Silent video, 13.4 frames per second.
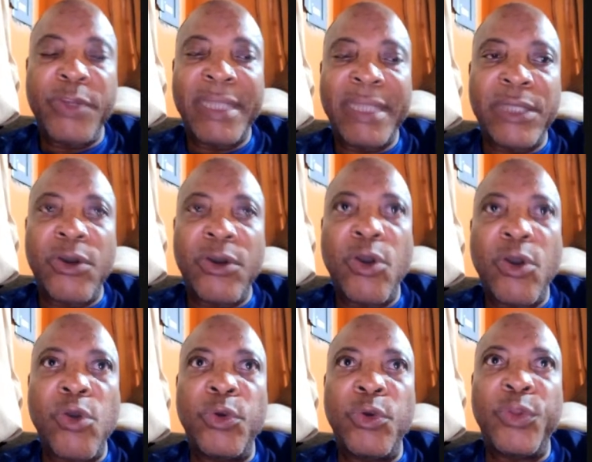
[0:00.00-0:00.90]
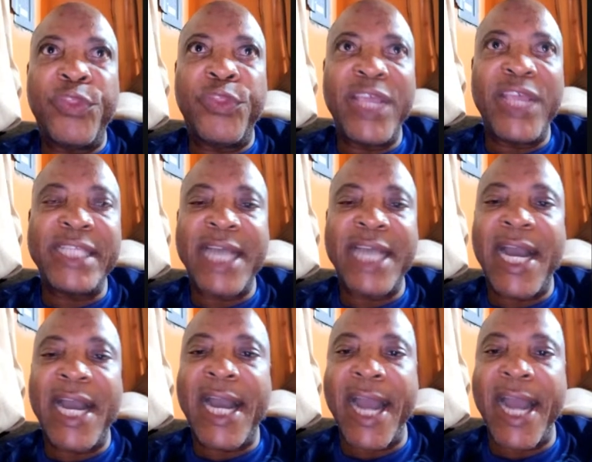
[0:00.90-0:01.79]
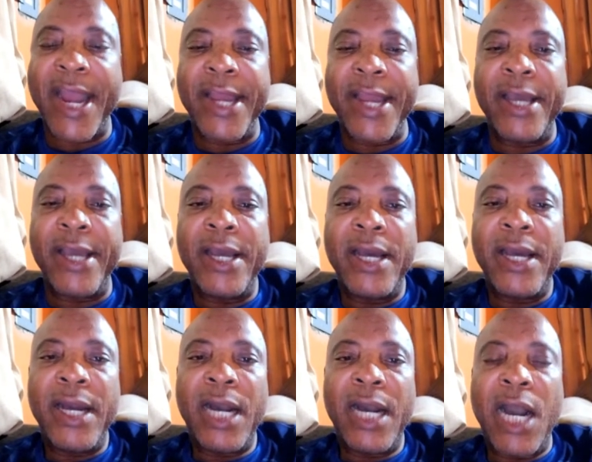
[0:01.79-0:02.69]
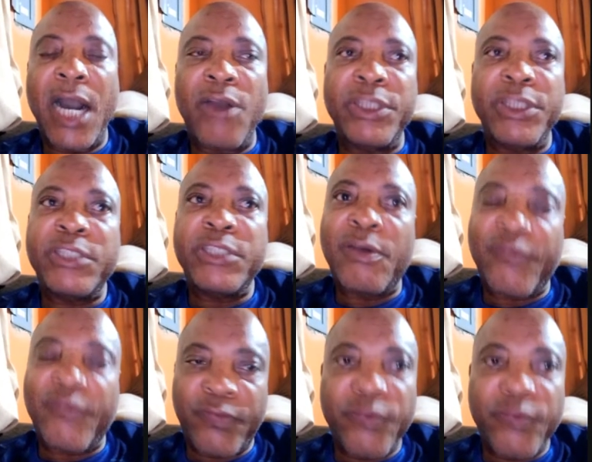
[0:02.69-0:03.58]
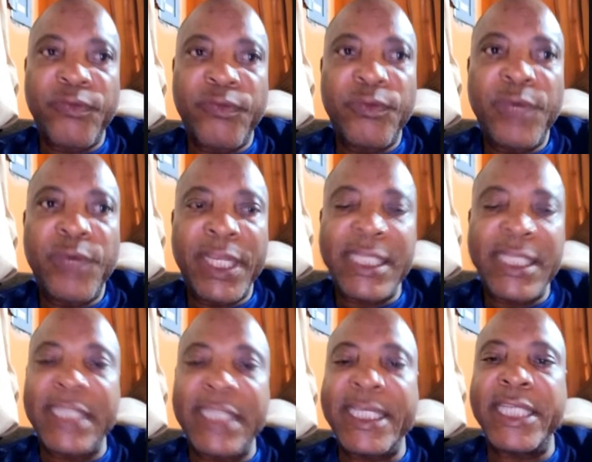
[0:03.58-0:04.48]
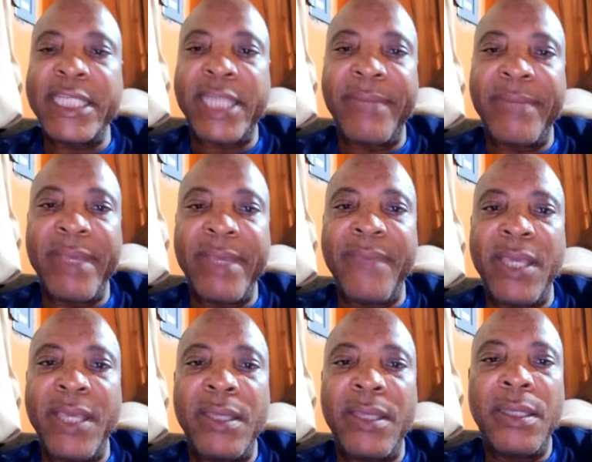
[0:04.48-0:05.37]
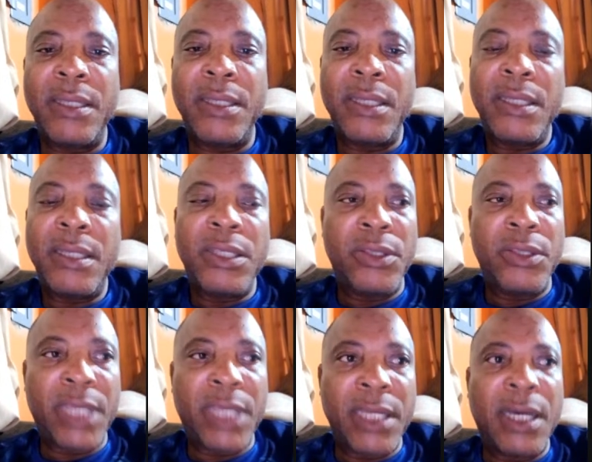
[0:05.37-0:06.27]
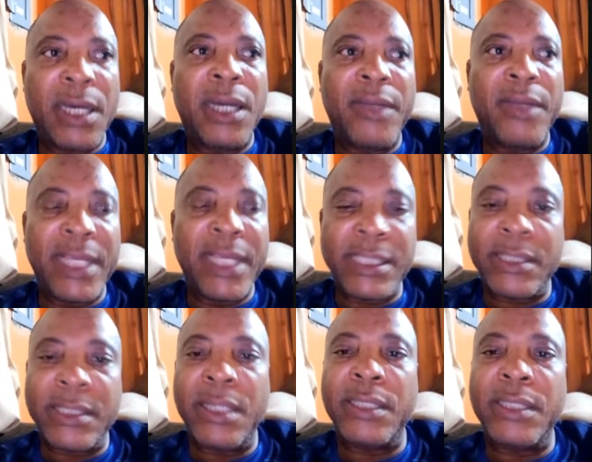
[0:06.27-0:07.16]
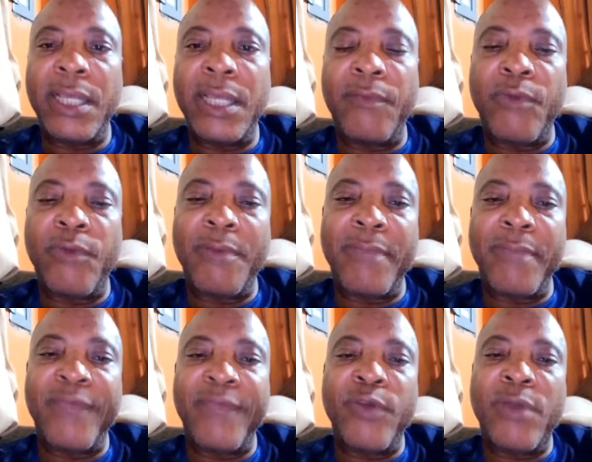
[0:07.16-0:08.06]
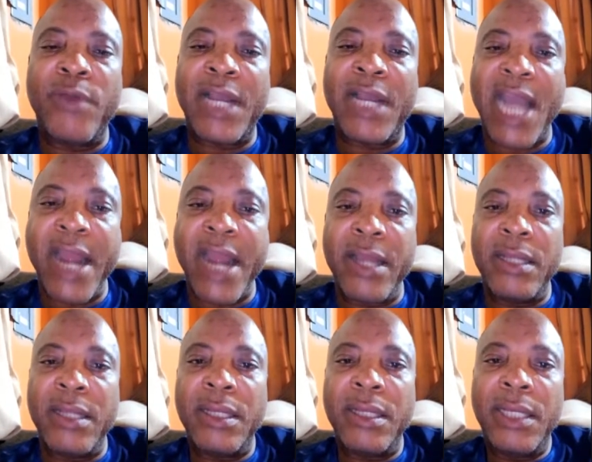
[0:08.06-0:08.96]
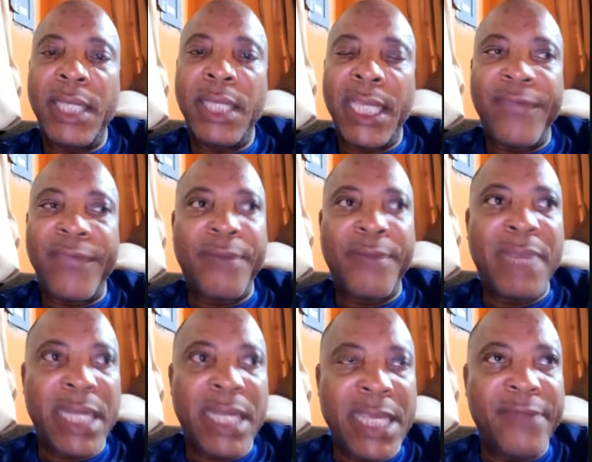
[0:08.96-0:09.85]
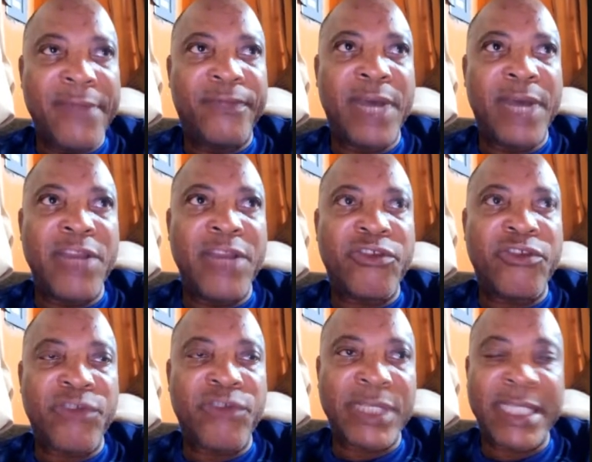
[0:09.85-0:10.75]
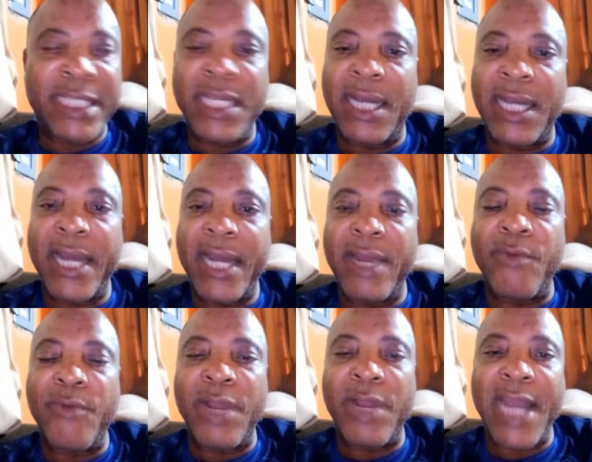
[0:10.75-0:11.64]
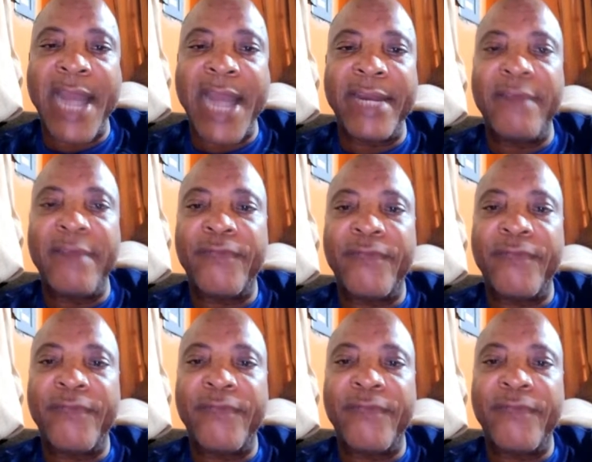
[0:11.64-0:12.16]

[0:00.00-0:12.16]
matter how things are hard or tough the situation may be, you can always work if you work hard. If you believe and trust in God and work hard enough,